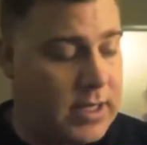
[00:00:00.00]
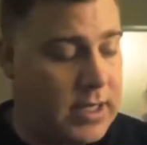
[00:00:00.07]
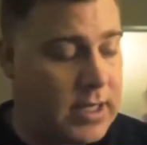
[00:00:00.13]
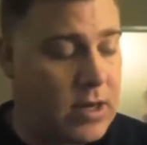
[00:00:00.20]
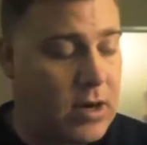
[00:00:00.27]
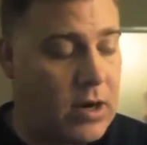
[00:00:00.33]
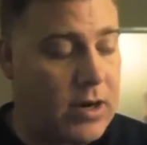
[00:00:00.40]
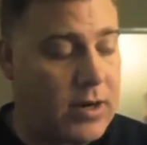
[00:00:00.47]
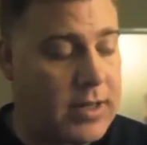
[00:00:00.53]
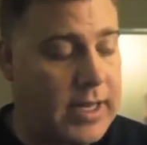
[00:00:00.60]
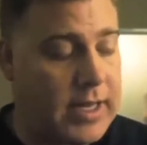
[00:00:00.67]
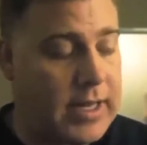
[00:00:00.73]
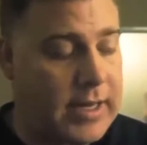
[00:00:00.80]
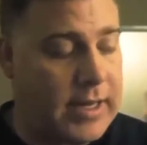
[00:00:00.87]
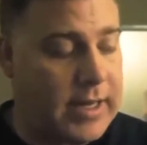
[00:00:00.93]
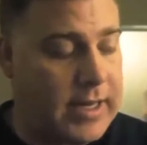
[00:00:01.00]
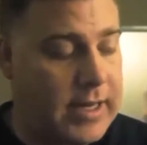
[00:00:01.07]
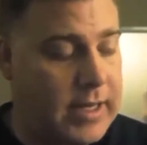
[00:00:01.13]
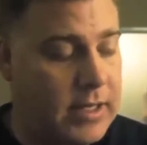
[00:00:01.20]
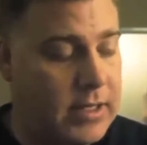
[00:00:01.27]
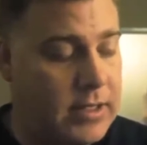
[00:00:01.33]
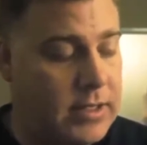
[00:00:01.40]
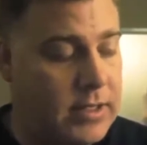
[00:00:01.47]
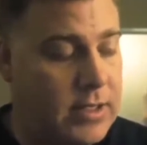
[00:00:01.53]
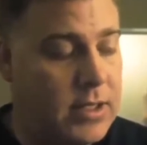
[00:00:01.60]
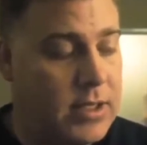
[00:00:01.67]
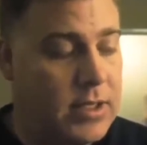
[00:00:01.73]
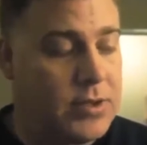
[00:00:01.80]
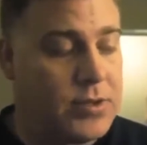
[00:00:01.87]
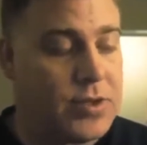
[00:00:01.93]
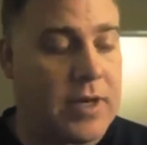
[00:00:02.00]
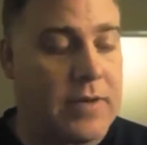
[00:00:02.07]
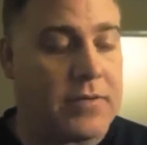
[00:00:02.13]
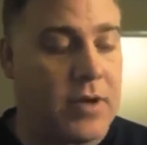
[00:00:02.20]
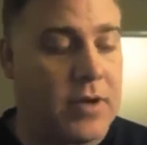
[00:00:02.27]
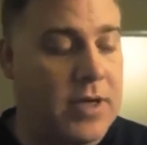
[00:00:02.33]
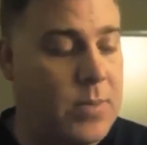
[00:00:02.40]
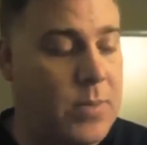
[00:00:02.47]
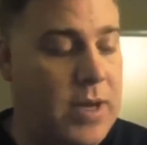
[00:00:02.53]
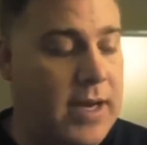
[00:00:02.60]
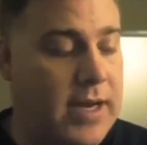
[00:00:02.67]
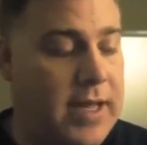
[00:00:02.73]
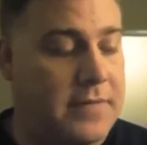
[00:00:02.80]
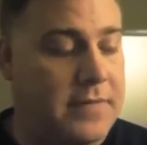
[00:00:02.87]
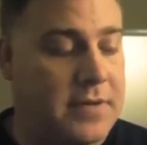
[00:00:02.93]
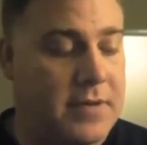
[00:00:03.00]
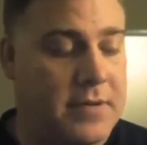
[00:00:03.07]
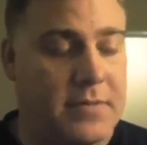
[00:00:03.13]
card that I should have turned in my left,